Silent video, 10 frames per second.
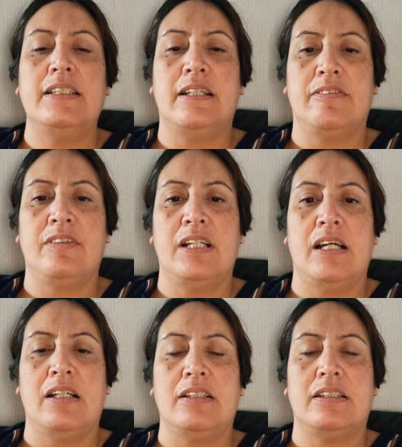given
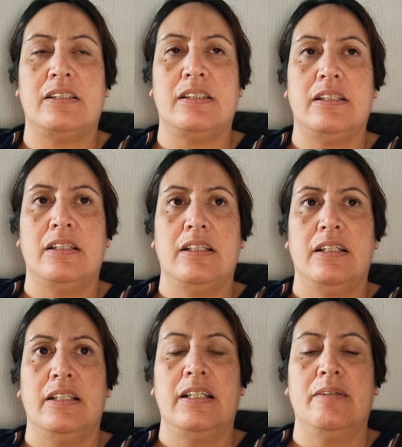us
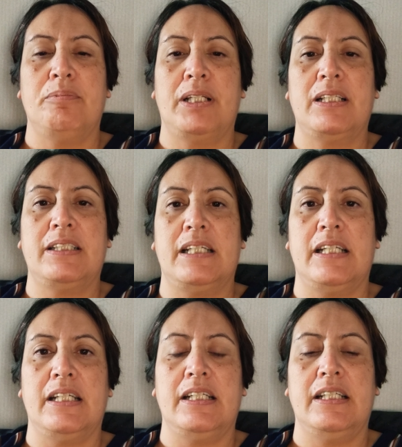the
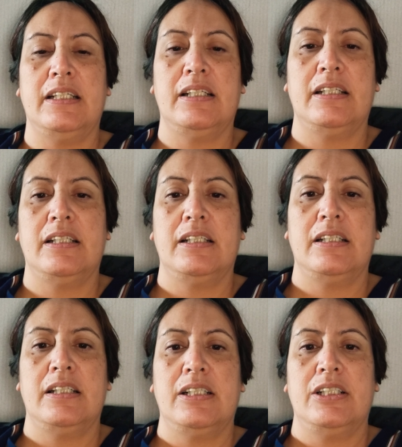ability
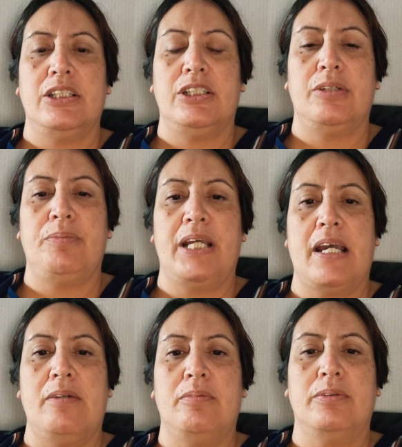to be
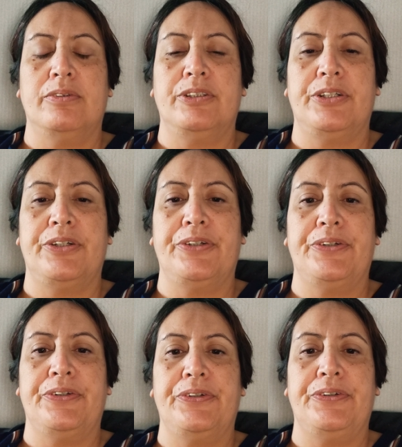able
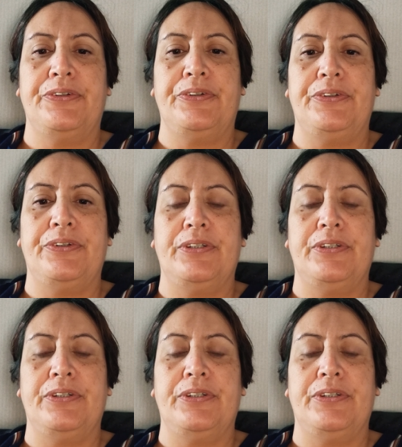to